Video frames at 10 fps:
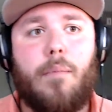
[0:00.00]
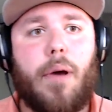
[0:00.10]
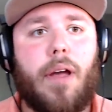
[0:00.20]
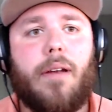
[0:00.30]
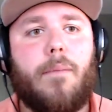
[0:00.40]

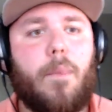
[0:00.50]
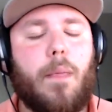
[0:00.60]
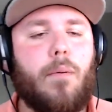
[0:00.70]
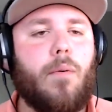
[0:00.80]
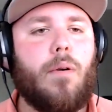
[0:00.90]
But
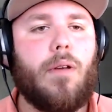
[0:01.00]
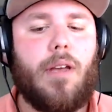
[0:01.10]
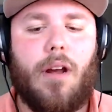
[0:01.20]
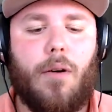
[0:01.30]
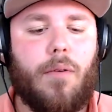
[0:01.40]

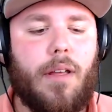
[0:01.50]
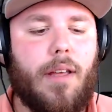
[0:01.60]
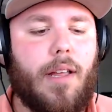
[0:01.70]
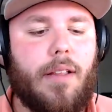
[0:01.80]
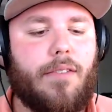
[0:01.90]

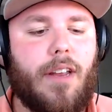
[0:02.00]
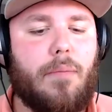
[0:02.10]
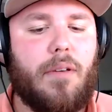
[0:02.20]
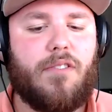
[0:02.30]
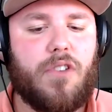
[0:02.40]
it's going
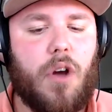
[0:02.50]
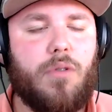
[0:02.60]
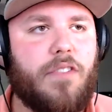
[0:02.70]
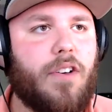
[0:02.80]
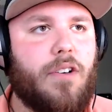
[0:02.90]
to be so
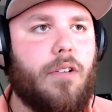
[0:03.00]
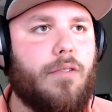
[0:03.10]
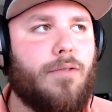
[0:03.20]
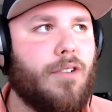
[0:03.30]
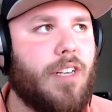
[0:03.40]

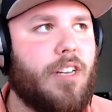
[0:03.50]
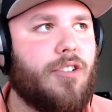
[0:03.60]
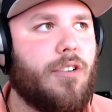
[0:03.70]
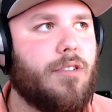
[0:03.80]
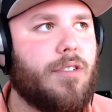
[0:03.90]
difficult for
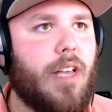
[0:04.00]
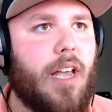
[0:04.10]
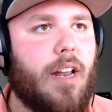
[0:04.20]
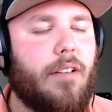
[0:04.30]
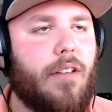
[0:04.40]
teachers
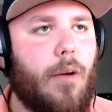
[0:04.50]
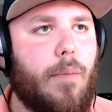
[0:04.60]
and